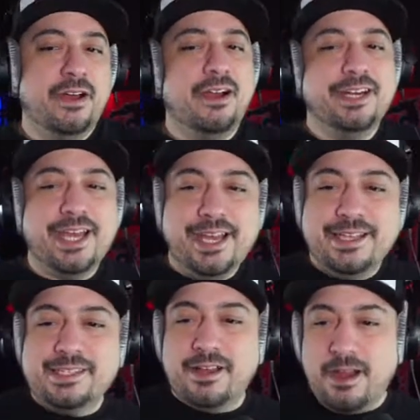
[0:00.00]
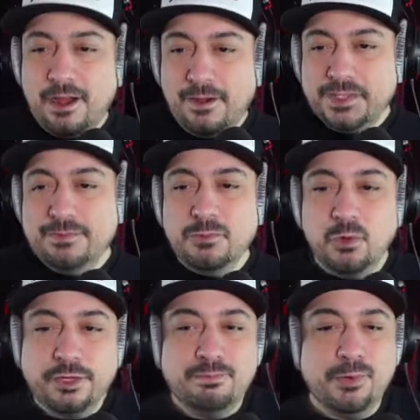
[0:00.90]
Arcade is often
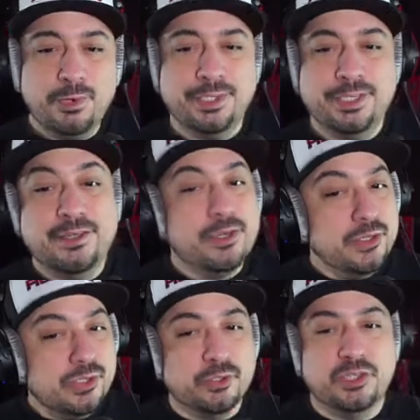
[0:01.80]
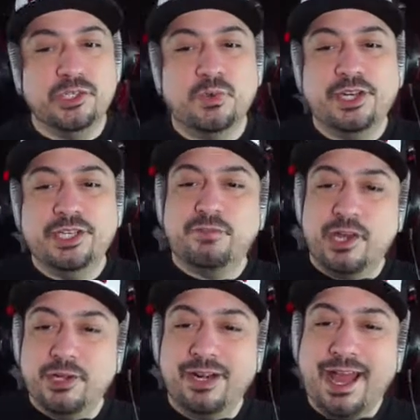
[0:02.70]
more important in those cultures where his
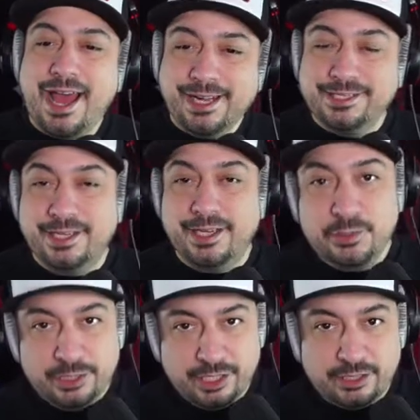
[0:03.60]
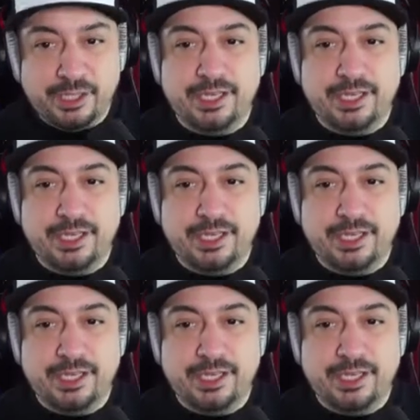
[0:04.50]
father Akatosh, who we talked about